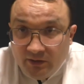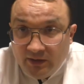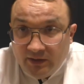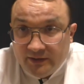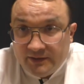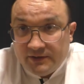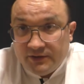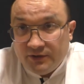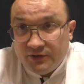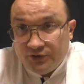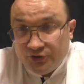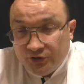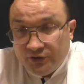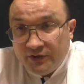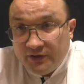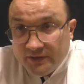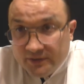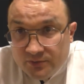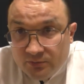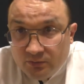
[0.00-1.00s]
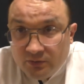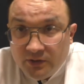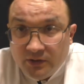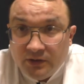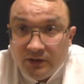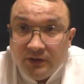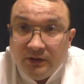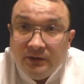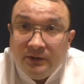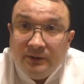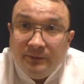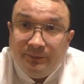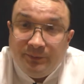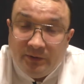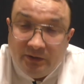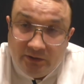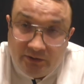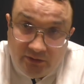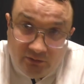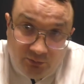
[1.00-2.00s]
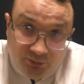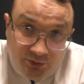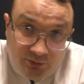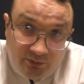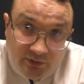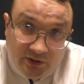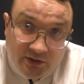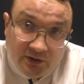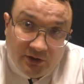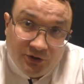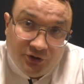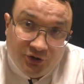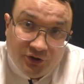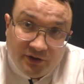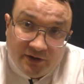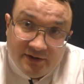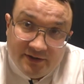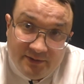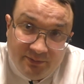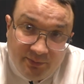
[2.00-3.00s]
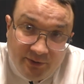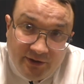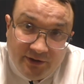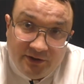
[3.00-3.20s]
This is a liquid that has quite a low temperature